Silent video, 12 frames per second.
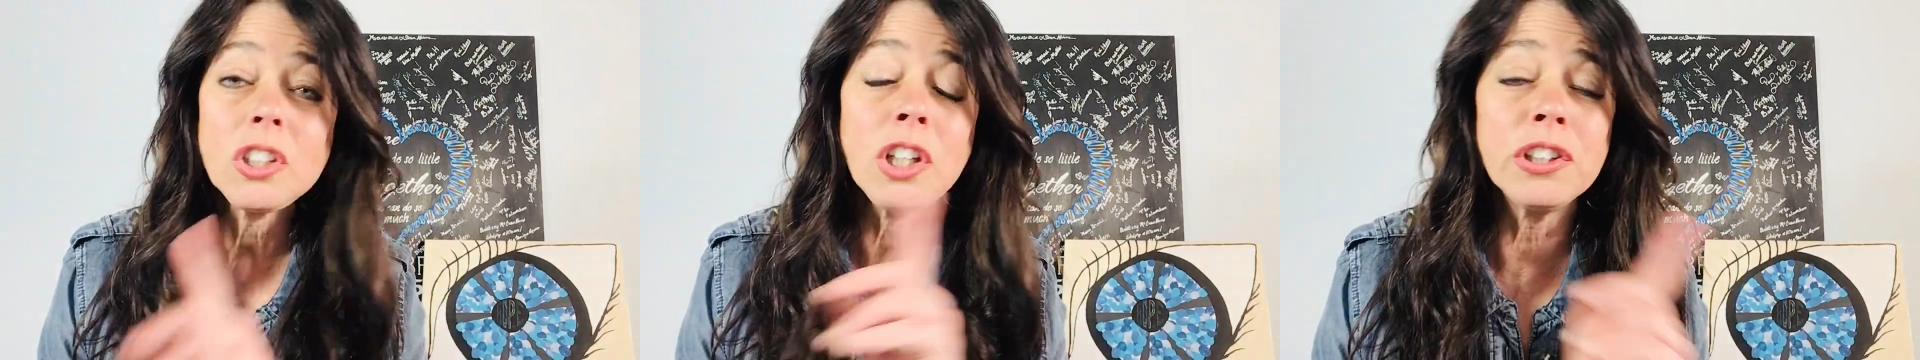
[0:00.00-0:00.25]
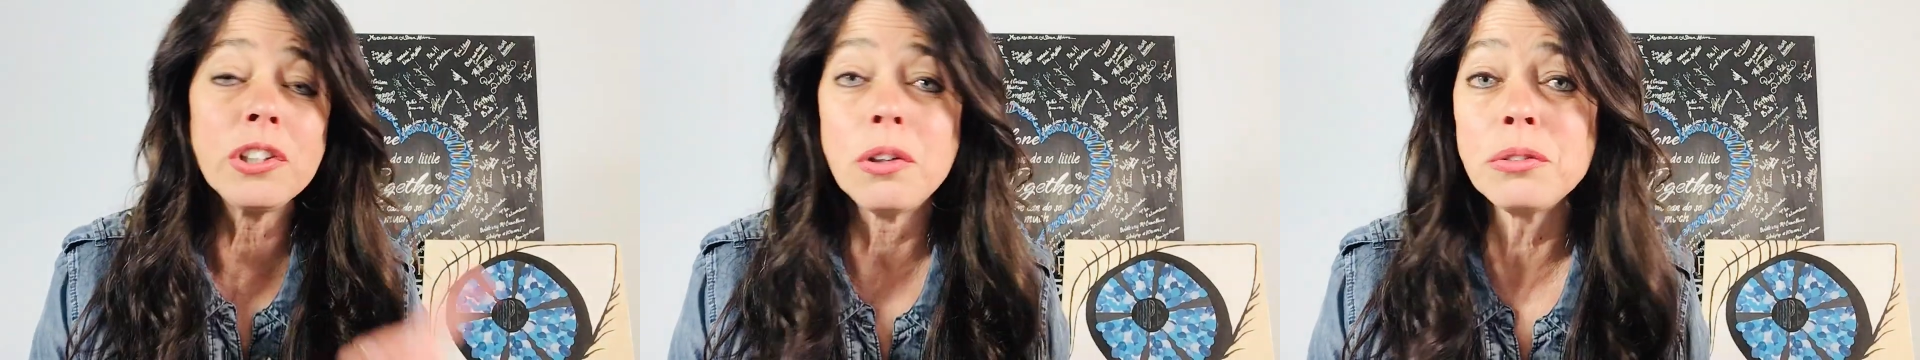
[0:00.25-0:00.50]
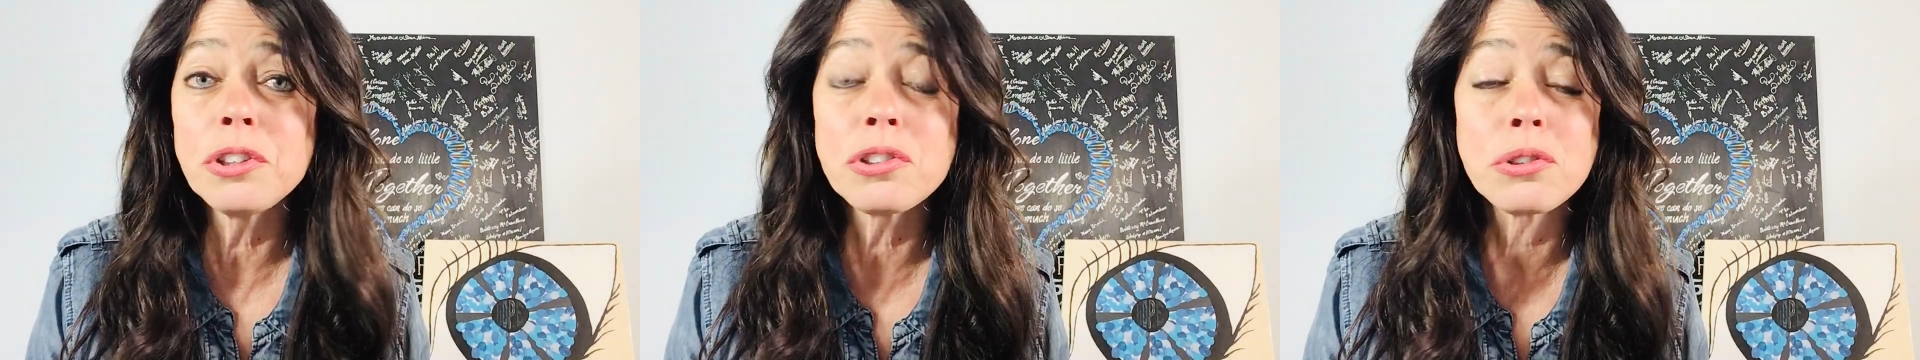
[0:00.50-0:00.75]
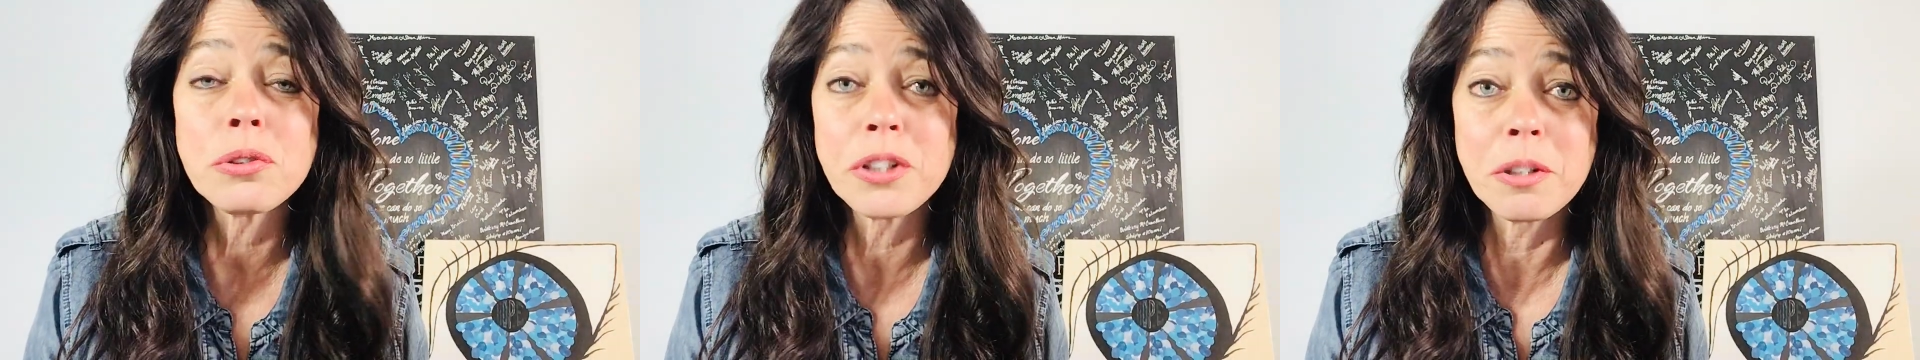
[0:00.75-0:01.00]
The only
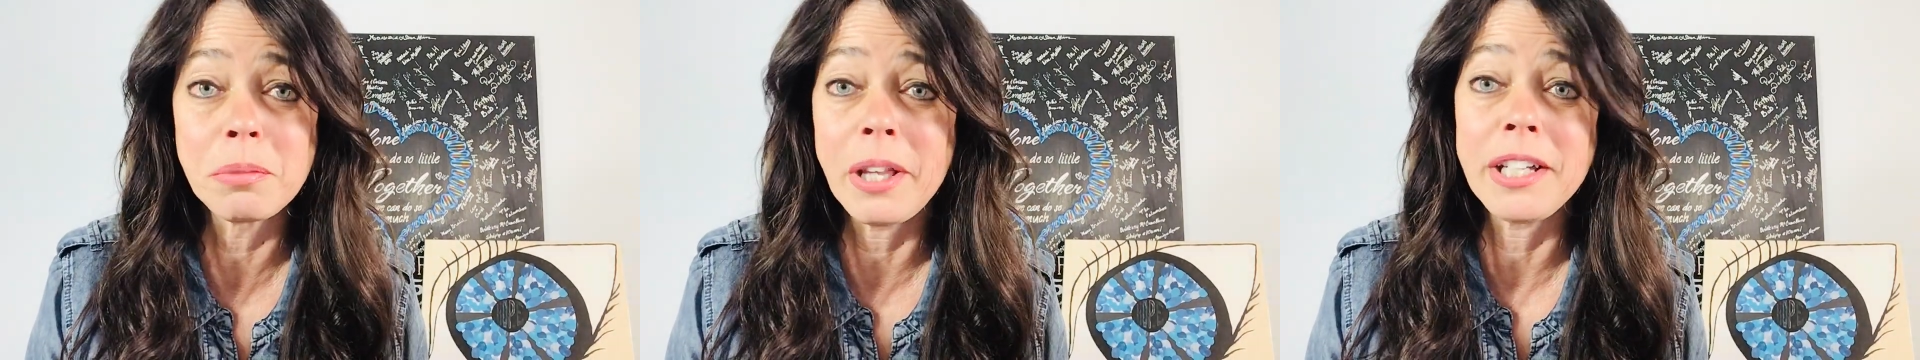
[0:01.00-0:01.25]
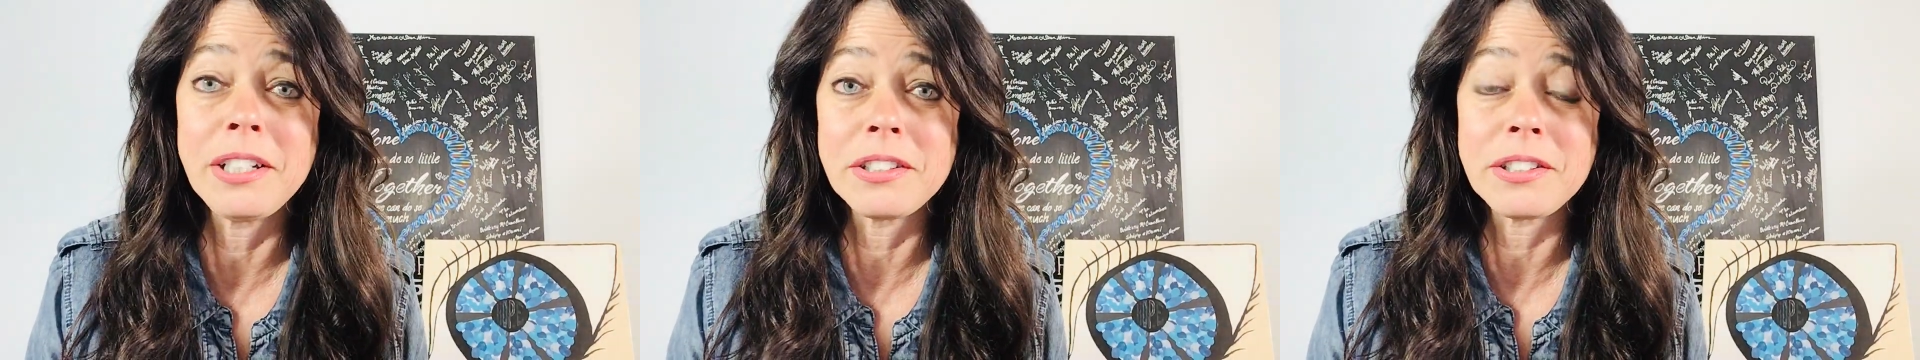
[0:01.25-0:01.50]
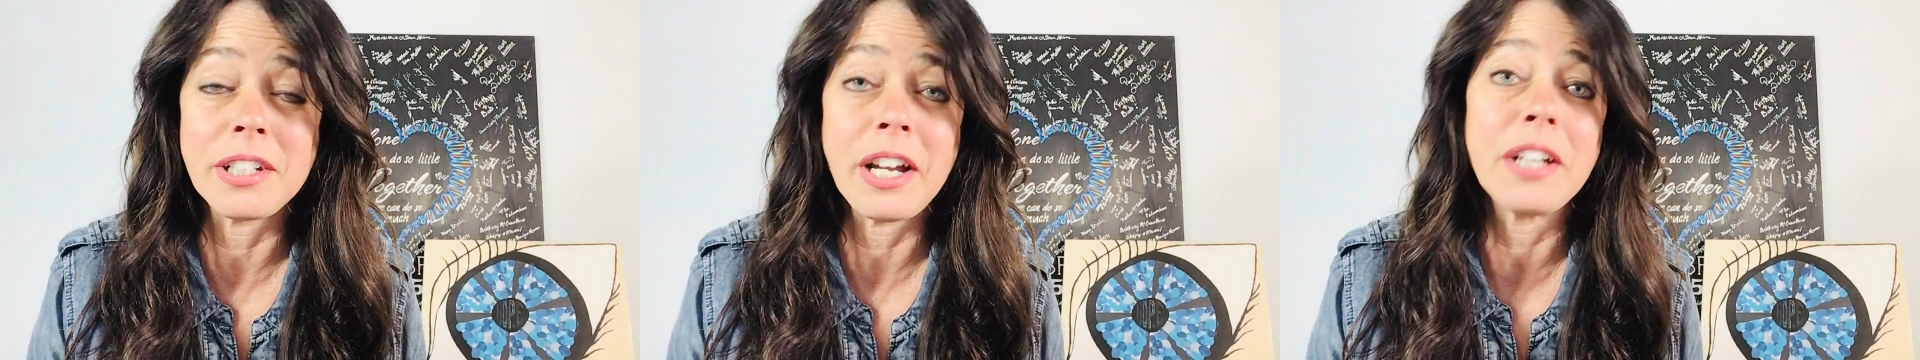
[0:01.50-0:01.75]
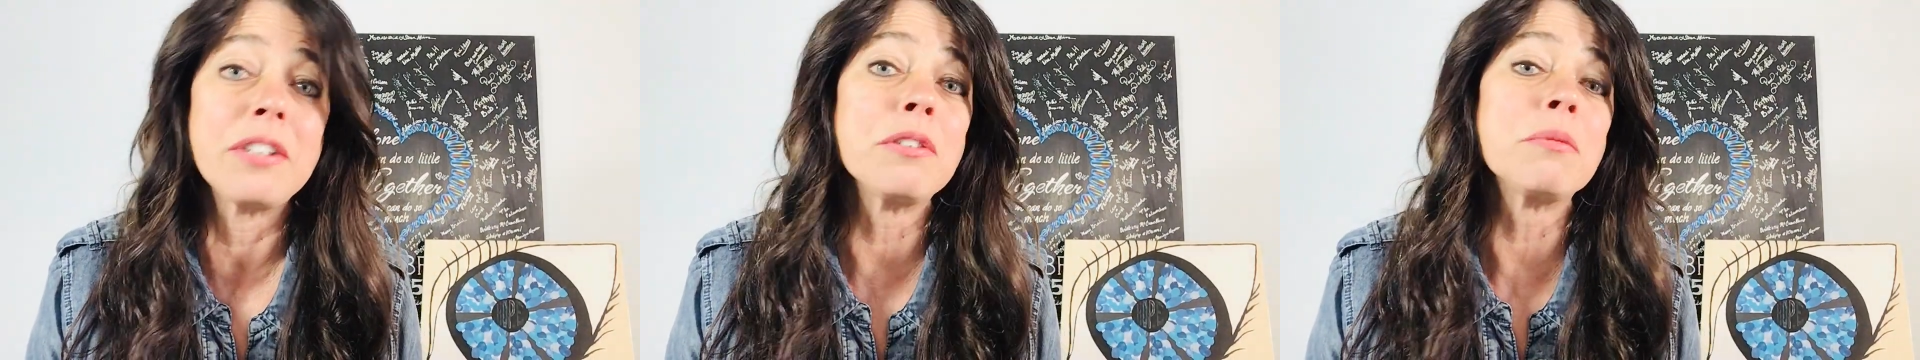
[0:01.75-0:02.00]
story of blindness that
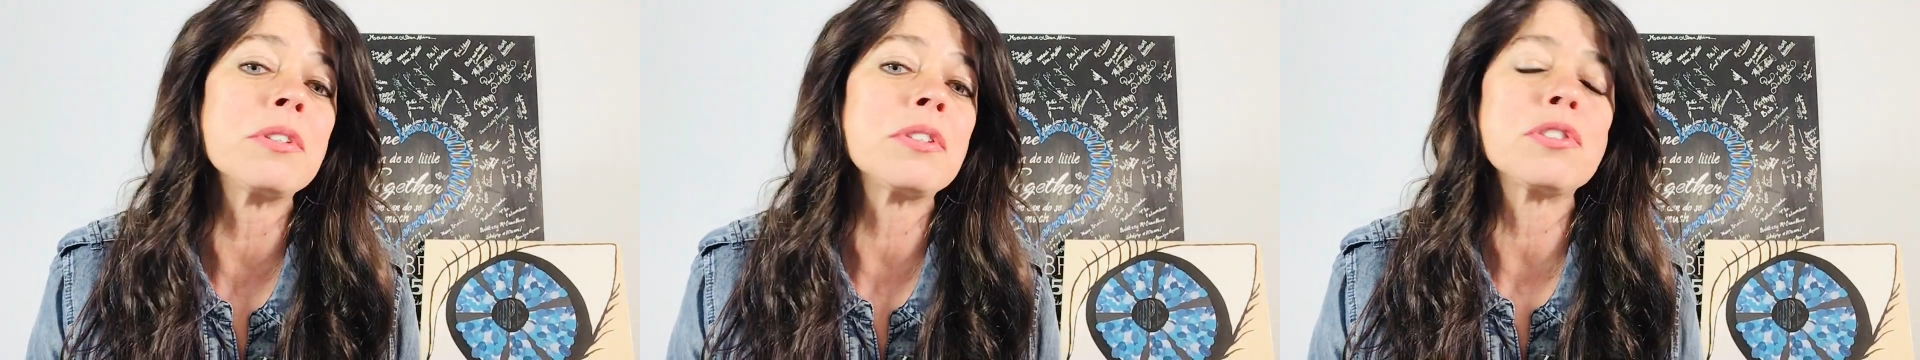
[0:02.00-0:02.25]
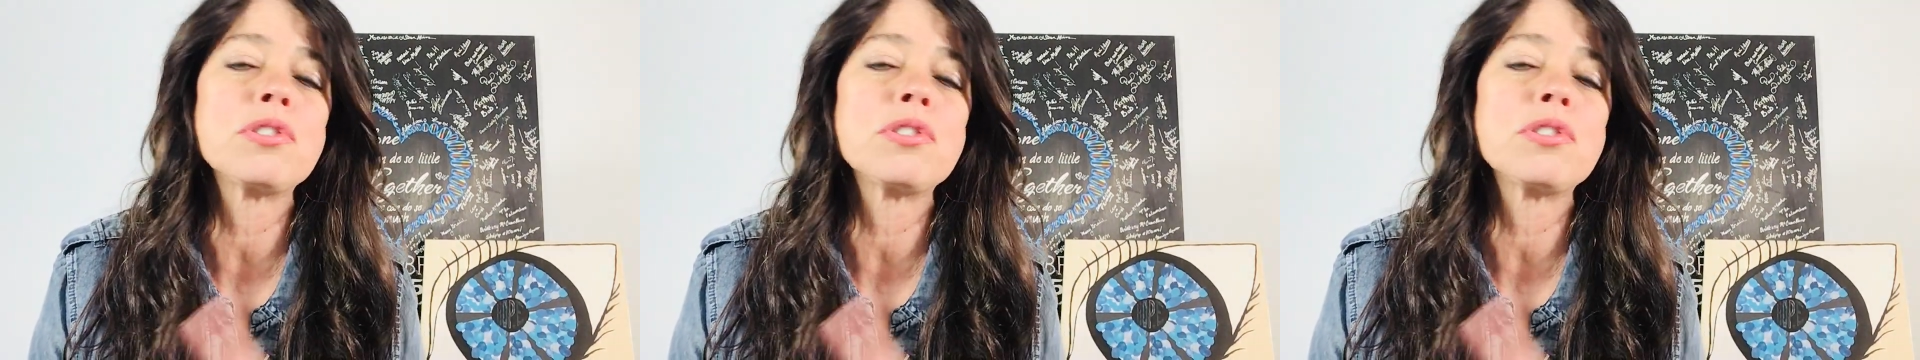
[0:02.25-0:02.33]
I knew was the